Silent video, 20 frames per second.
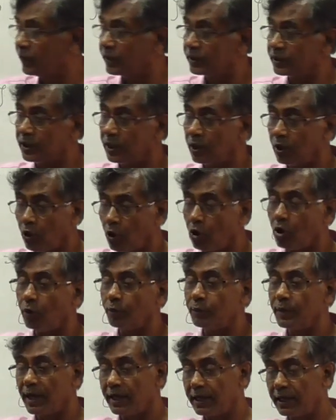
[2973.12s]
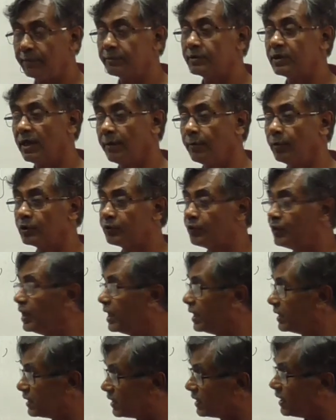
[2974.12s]
function, log of that gives the
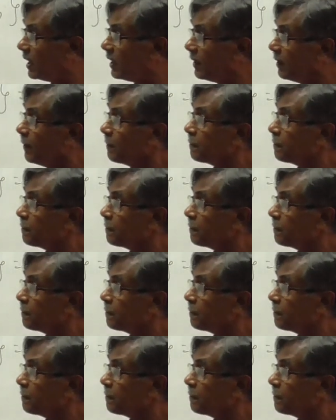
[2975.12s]
homogeneity. Then